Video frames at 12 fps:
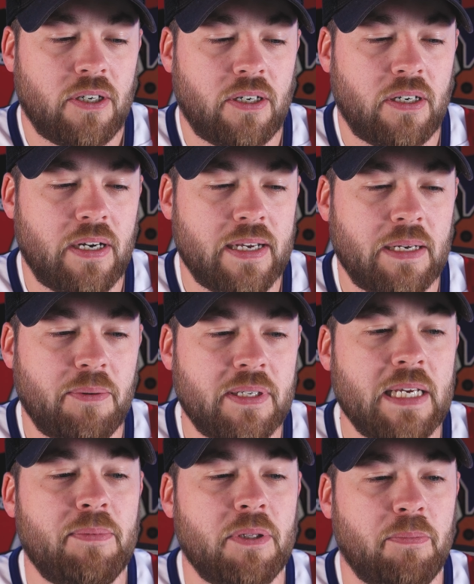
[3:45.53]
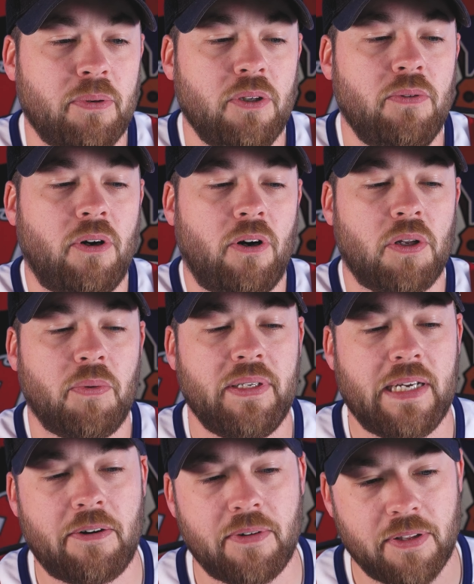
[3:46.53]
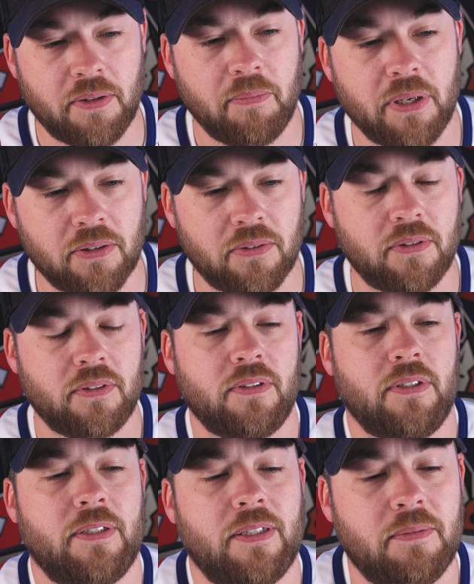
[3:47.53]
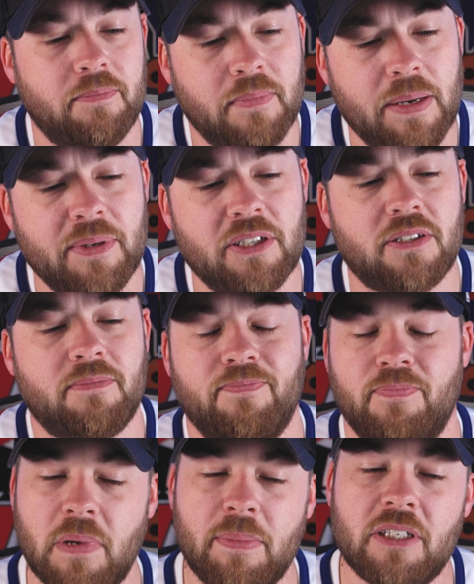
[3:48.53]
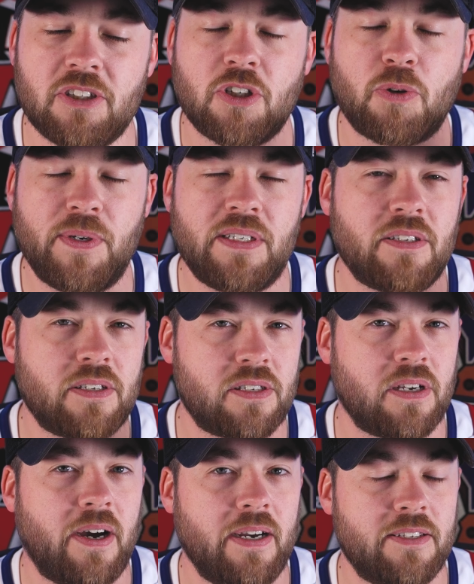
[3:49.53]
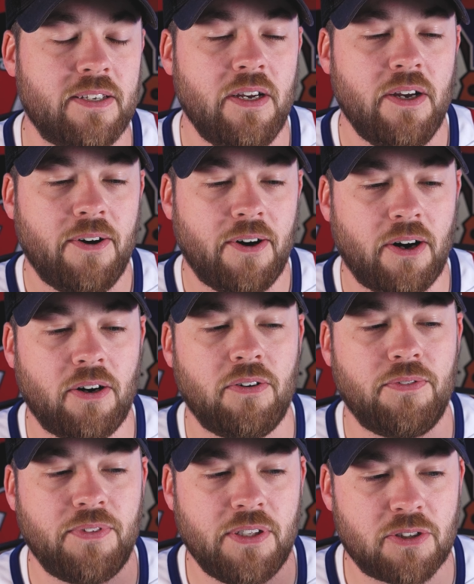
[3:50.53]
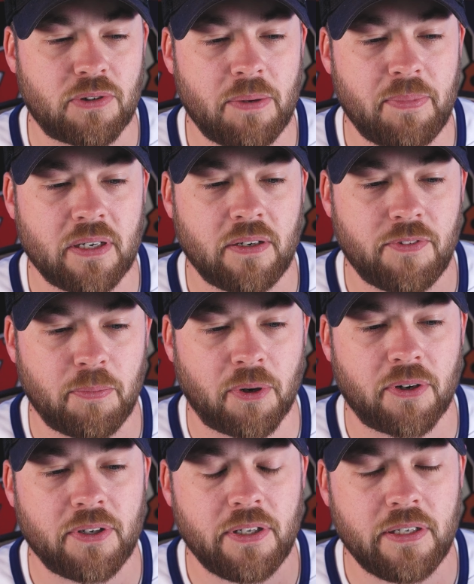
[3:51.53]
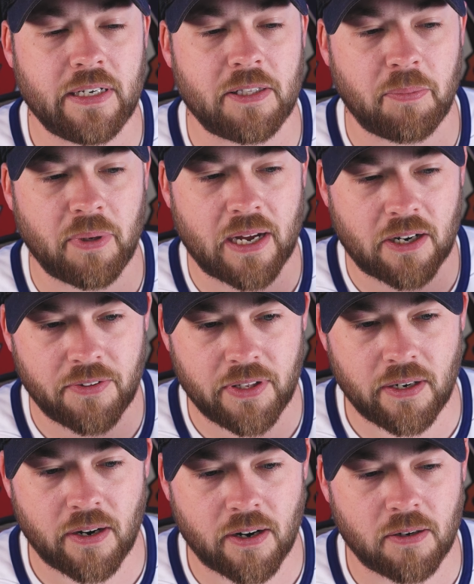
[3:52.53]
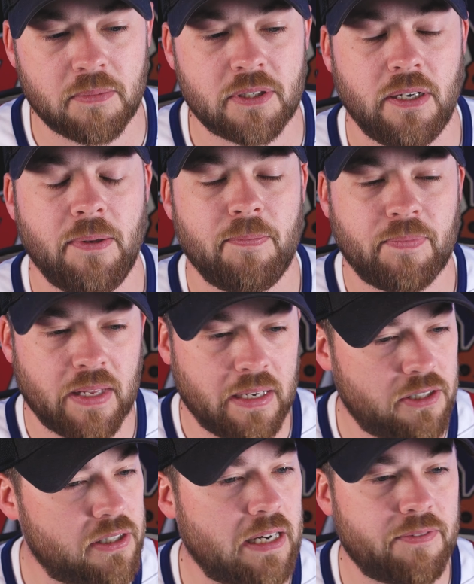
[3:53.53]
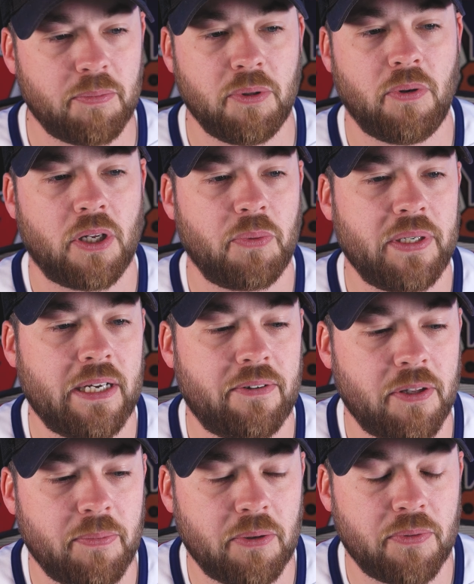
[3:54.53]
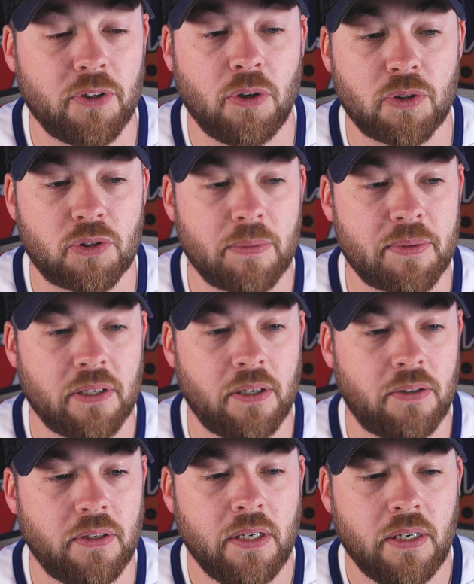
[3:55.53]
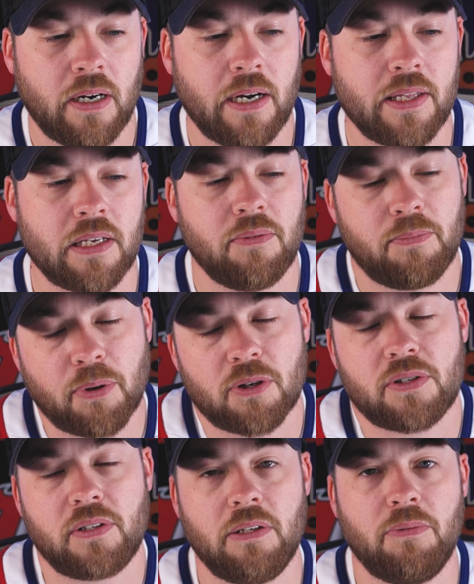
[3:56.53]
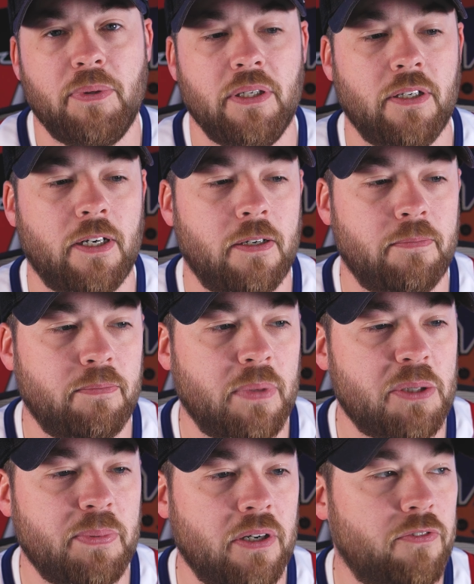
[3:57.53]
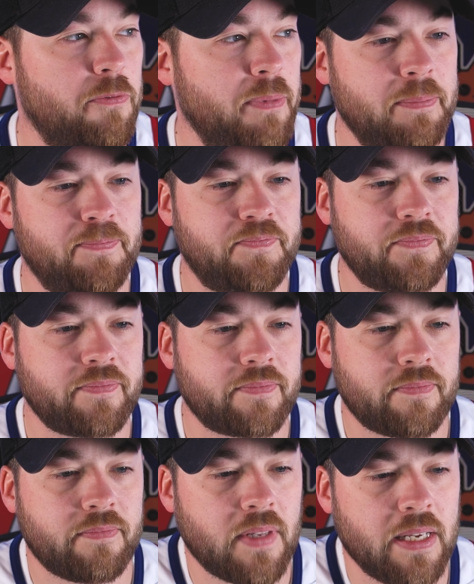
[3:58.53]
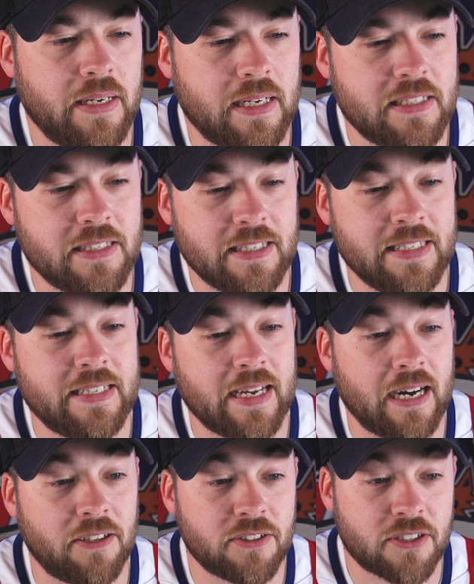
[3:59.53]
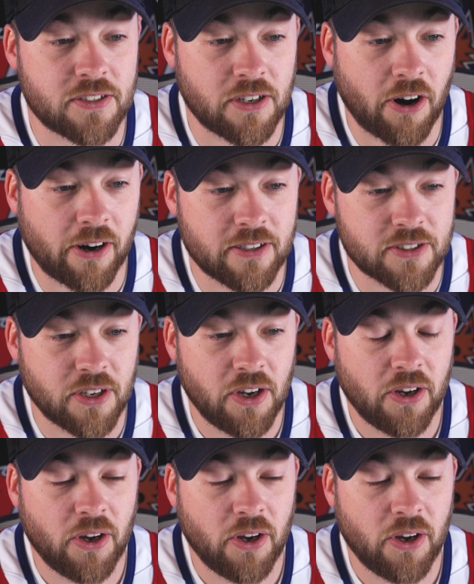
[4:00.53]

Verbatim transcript: And I would keep the blue all the way down in the middle. Maybe just decrease the size of the striping of the burgundy and the black on the arms, and just have the blue all the way down in the middle with no stripes at all. I think personally it would be much better for me. Next is the Dallas Stars.